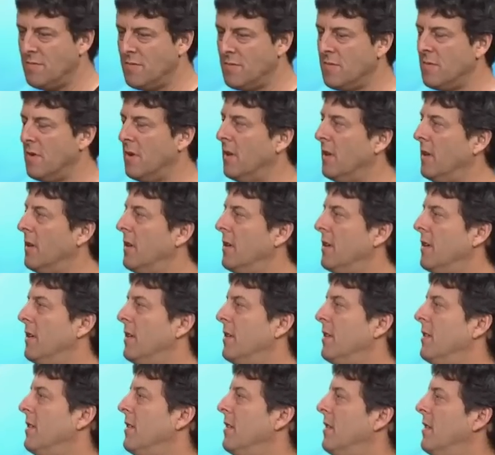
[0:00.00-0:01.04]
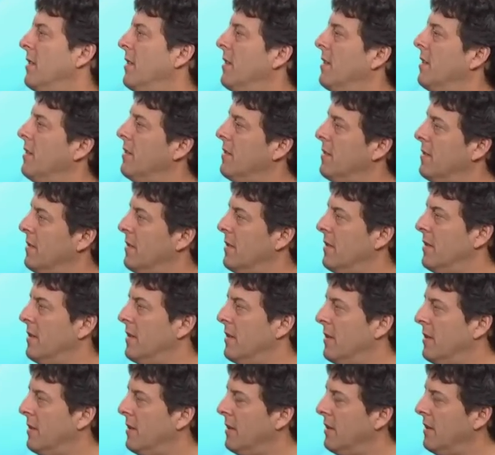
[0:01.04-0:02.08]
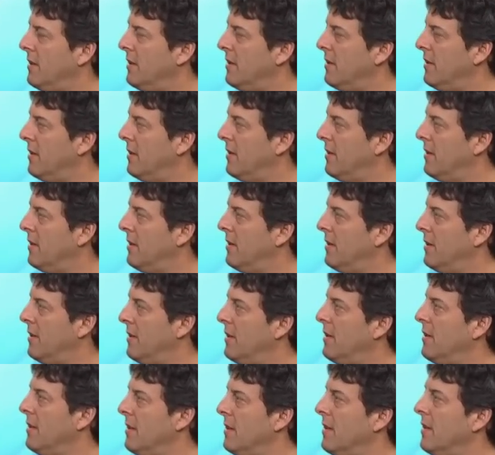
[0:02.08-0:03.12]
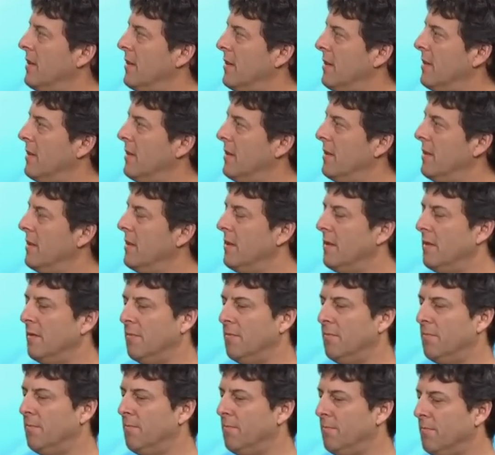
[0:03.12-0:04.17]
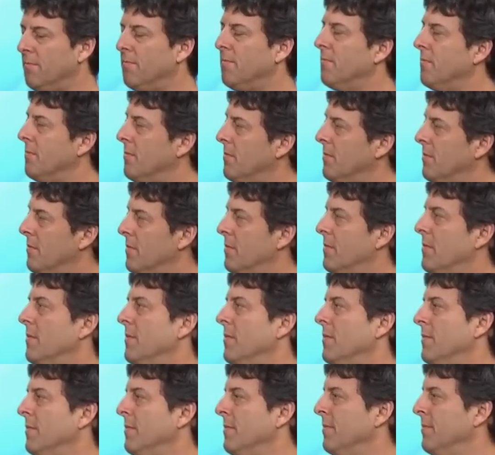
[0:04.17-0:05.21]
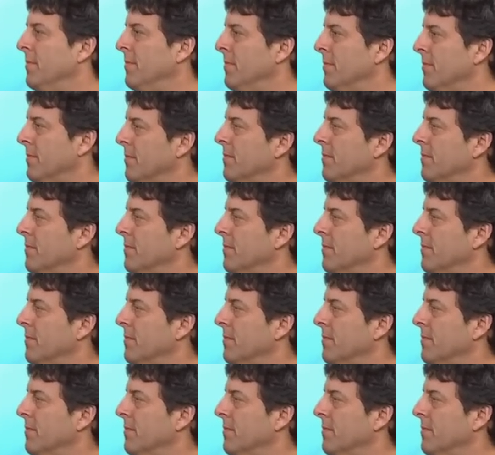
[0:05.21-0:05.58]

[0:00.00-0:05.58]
(not speaking)